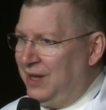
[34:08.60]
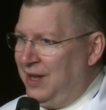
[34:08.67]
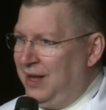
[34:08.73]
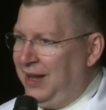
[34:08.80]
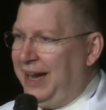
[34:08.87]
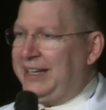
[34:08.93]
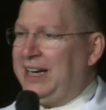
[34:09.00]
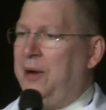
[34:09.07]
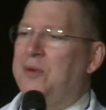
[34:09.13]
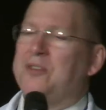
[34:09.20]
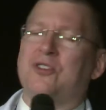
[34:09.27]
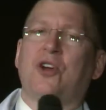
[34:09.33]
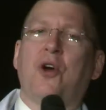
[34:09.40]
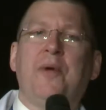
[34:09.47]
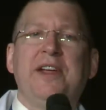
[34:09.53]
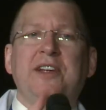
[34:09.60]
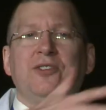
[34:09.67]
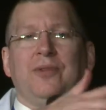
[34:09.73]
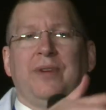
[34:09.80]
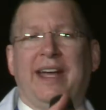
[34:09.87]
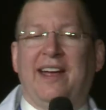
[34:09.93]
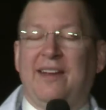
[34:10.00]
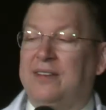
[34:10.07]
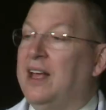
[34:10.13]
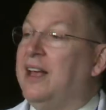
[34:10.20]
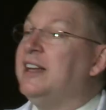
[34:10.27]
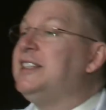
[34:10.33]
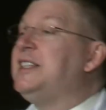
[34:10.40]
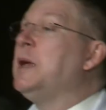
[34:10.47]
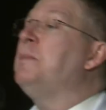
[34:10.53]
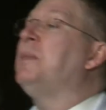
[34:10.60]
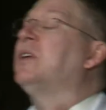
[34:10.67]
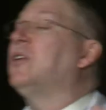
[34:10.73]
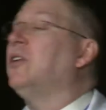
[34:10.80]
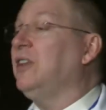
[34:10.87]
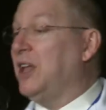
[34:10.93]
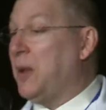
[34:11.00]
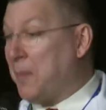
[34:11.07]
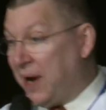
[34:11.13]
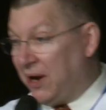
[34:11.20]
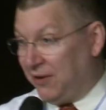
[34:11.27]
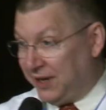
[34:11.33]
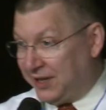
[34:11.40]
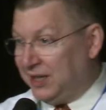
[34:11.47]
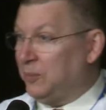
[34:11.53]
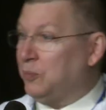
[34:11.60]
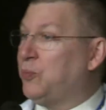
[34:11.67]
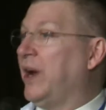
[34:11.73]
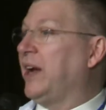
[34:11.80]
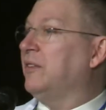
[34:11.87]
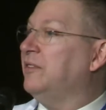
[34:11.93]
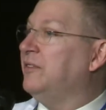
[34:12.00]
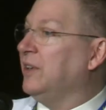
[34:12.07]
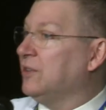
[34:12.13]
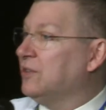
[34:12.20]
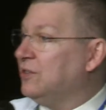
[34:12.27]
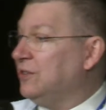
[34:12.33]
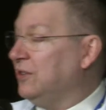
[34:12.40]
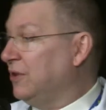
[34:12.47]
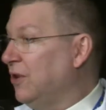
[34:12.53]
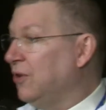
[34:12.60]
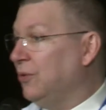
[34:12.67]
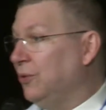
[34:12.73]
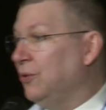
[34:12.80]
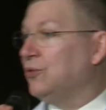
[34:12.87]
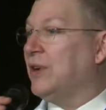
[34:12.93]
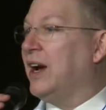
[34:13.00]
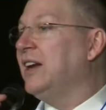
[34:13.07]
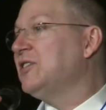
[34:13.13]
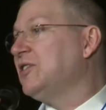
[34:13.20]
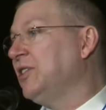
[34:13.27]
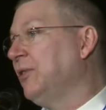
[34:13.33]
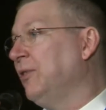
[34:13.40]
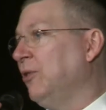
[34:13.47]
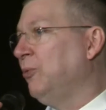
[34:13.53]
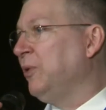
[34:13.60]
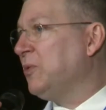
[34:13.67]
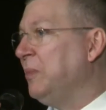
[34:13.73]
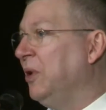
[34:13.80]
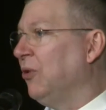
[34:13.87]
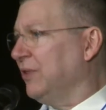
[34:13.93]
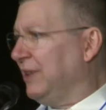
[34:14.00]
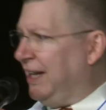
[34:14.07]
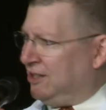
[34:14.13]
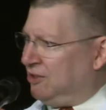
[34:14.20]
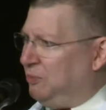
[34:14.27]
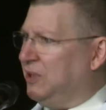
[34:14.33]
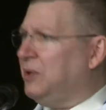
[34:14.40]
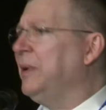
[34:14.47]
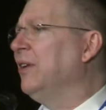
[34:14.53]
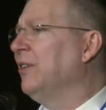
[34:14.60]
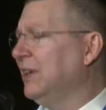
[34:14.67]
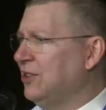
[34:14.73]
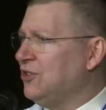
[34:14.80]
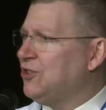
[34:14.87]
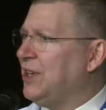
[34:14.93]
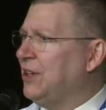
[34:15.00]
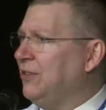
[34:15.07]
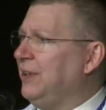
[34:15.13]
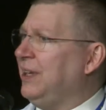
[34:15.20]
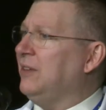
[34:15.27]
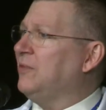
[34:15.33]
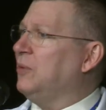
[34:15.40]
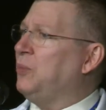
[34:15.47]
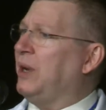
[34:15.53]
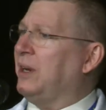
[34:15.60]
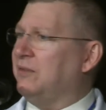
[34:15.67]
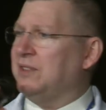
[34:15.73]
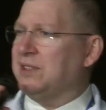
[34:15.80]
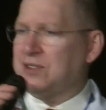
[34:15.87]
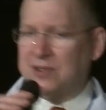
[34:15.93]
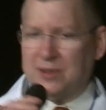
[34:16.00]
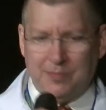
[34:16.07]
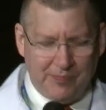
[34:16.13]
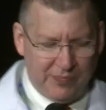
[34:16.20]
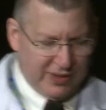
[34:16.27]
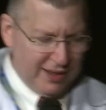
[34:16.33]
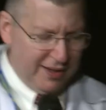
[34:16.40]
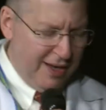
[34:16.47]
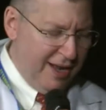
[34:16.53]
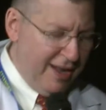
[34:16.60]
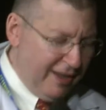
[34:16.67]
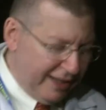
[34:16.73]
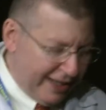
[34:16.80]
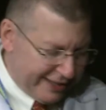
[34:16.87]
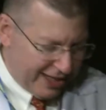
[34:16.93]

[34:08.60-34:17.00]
and I was going to have typical American breakfast. You know, dry cereal with milk. That's what Americans generally eat for breakfast. And I